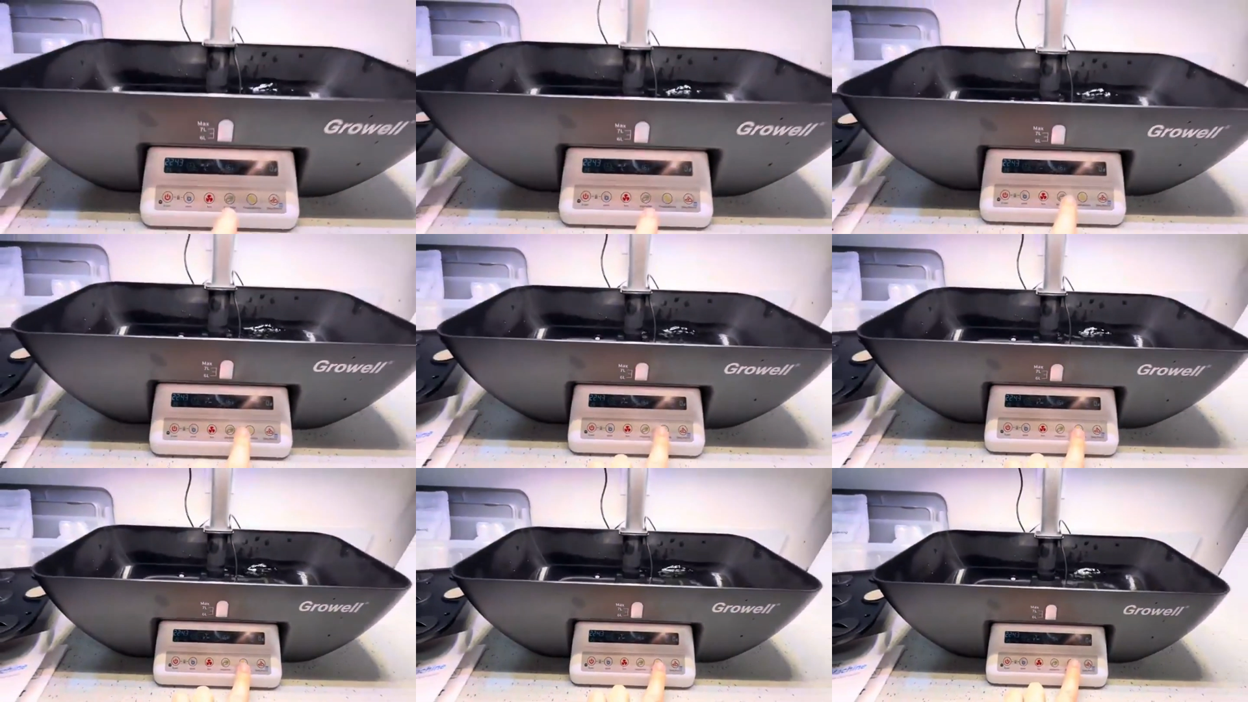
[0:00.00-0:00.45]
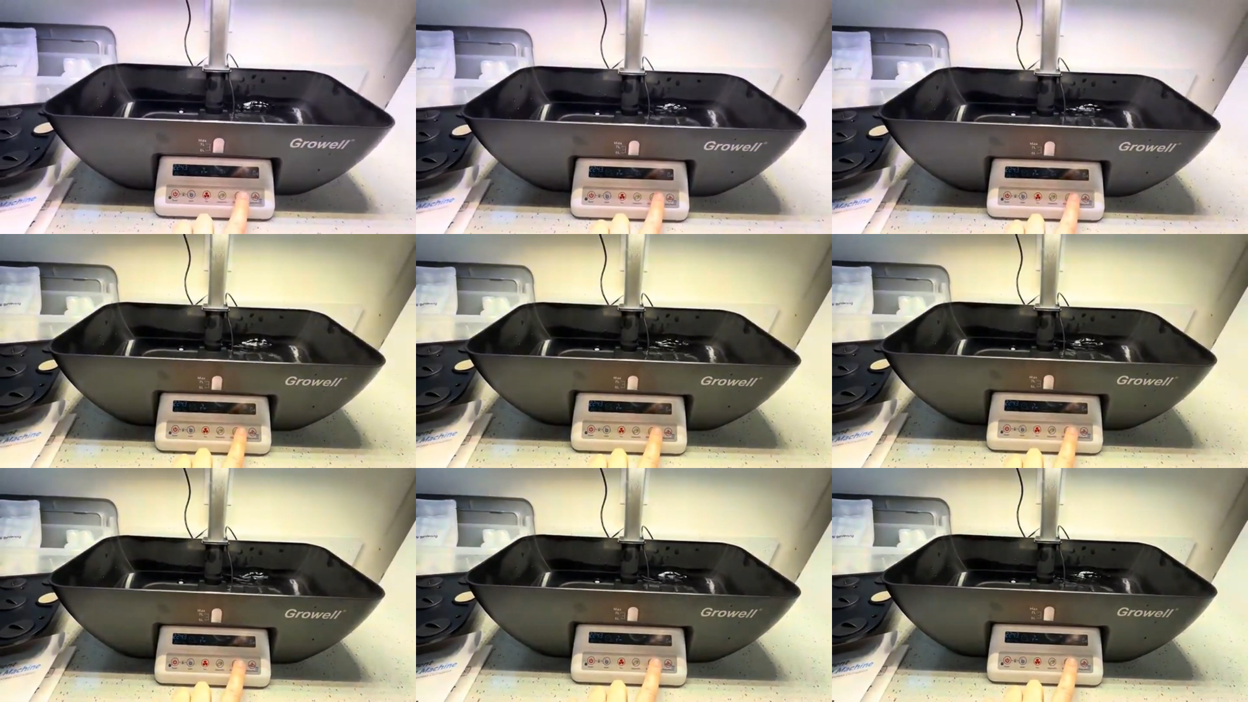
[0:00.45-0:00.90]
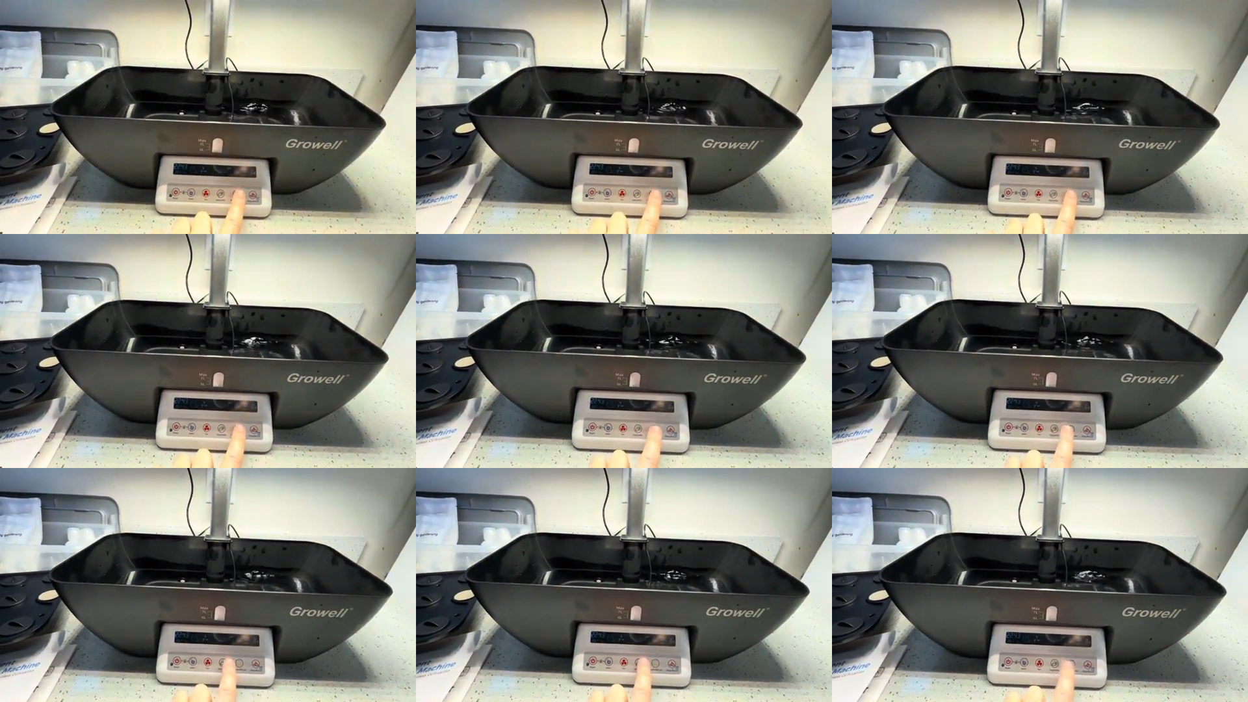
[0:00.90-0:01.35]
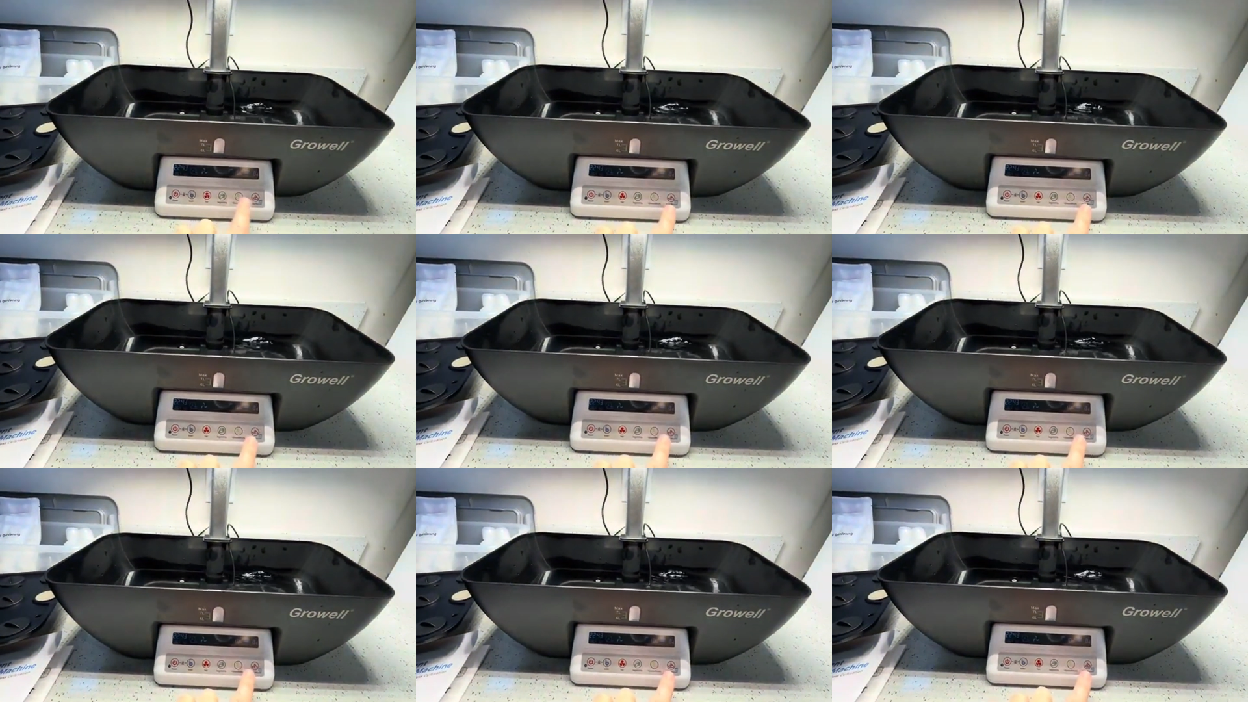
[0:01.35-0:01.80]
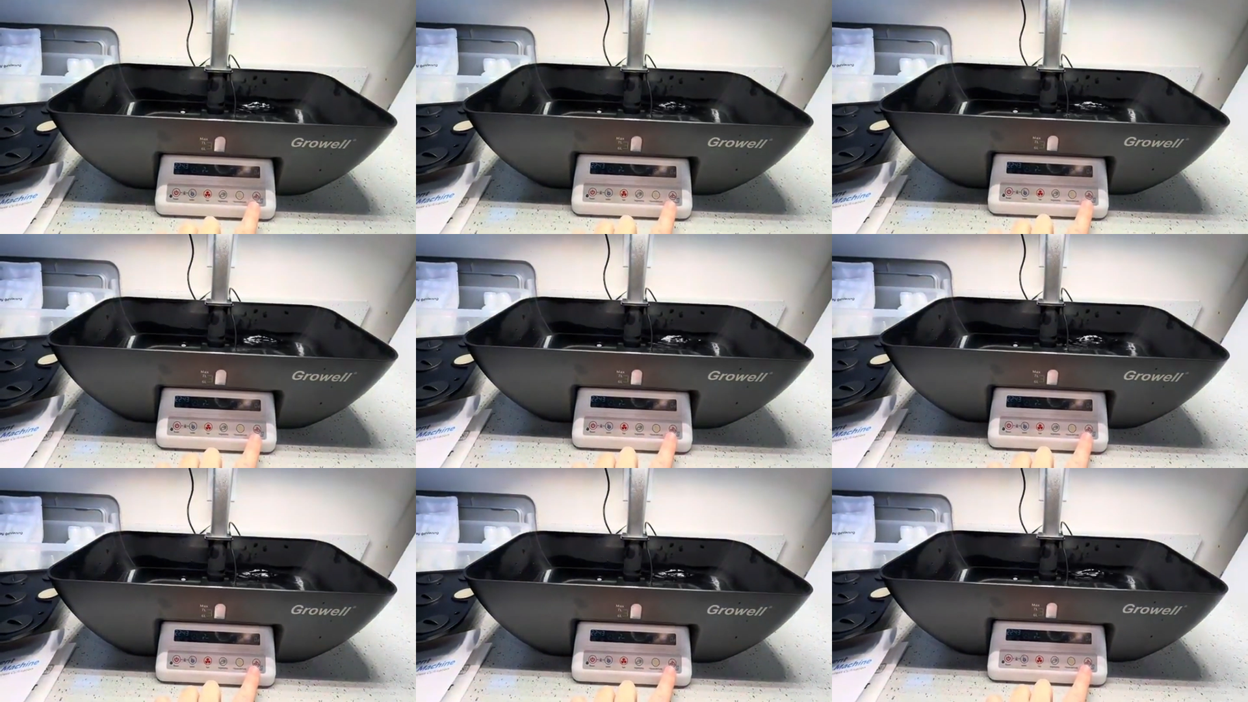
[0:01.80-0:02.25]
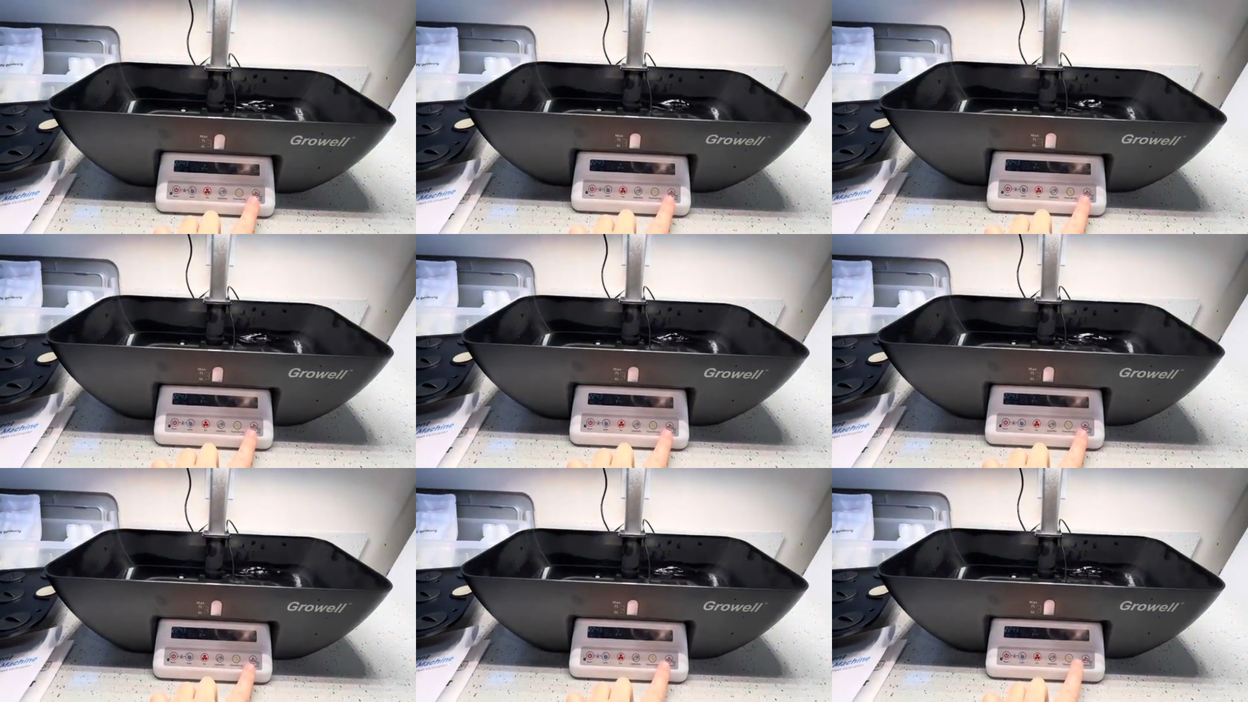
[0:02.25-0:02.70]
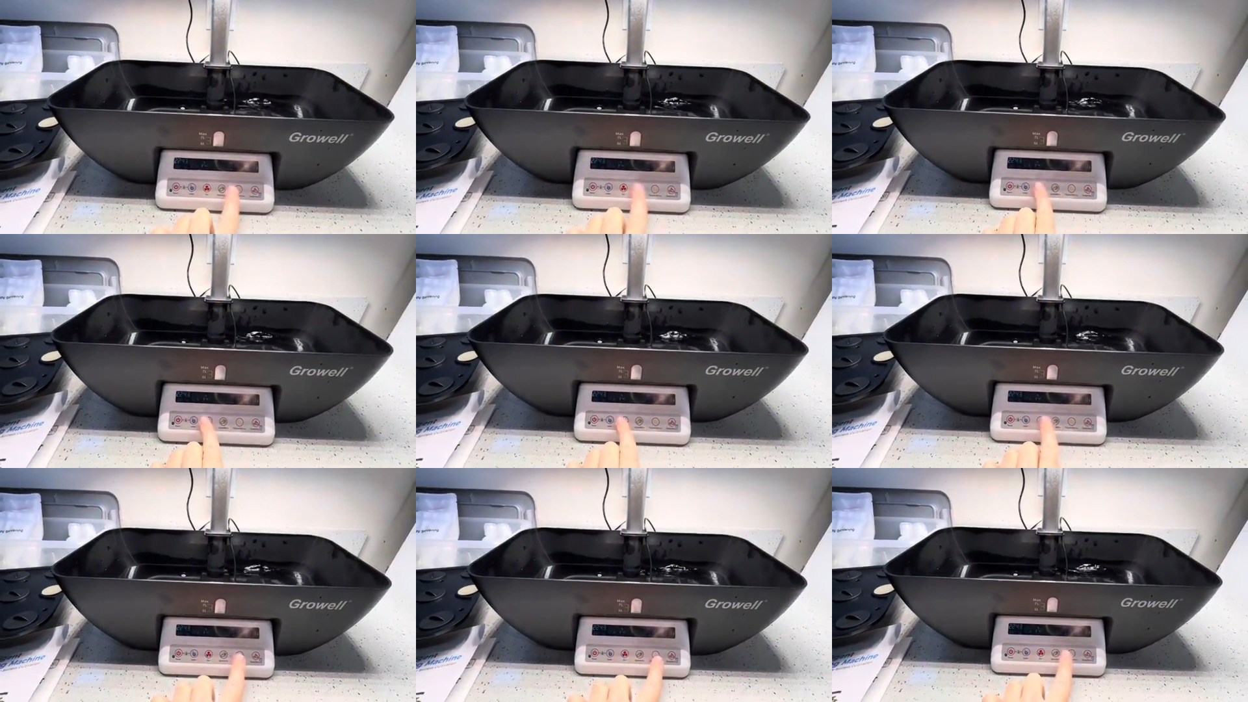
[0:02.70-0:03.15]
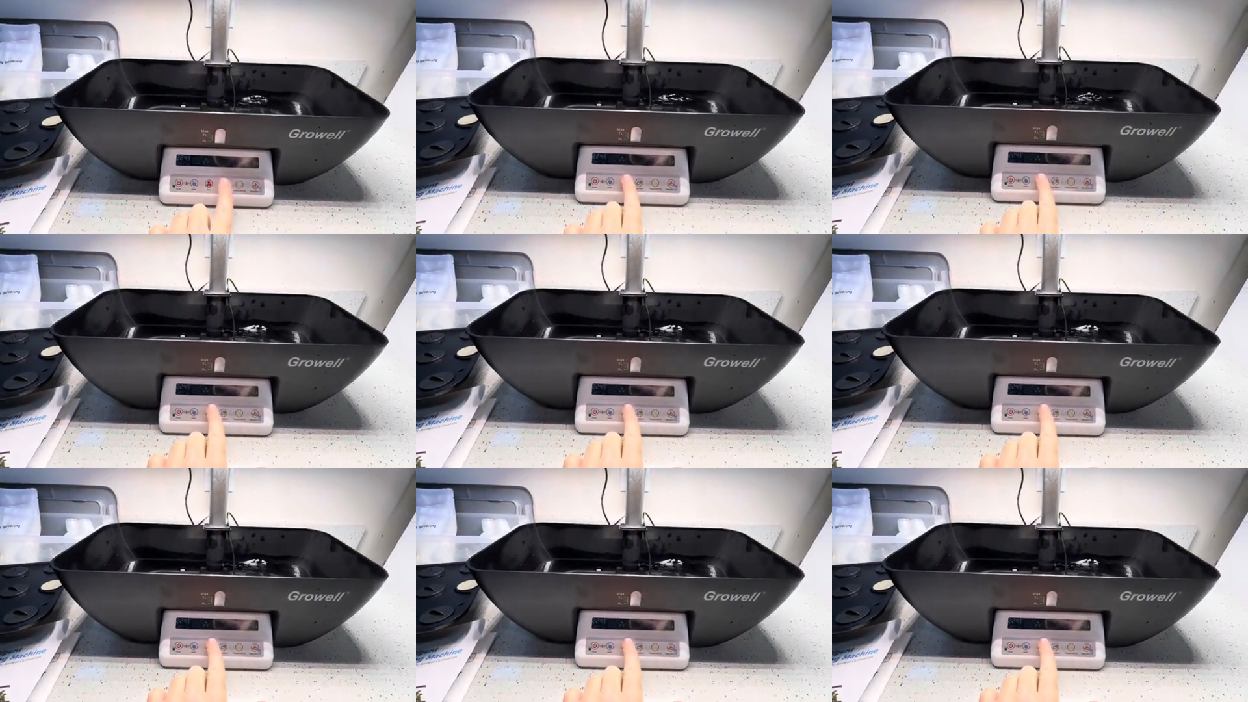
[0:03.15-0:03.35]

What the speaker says: [unreadable: no face in view]